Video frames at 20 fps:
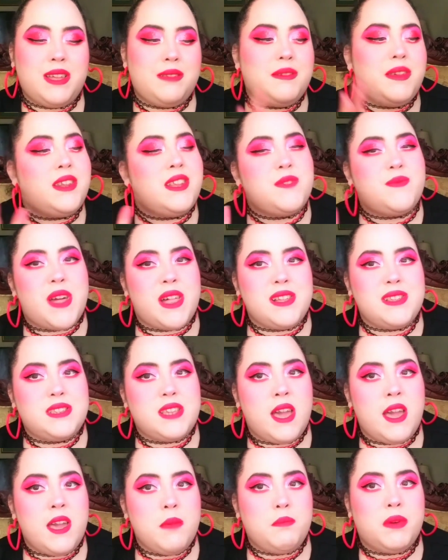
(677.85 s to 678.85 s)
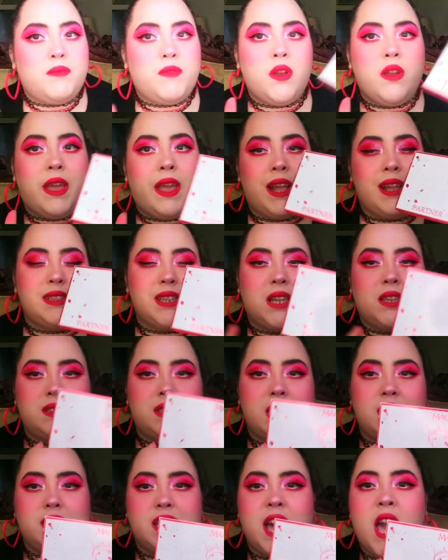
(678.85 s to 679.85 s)
I mean, it is Valentine, but very anti at the
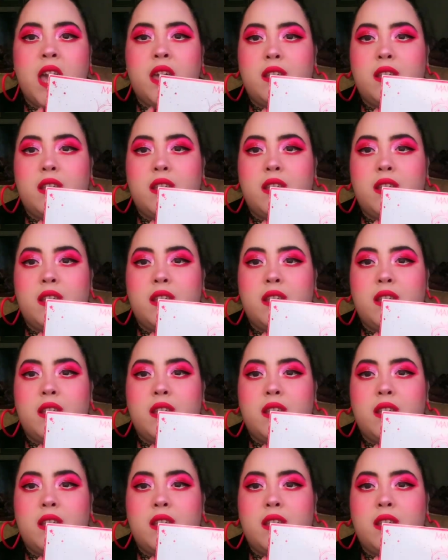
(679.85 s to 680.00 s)
same time,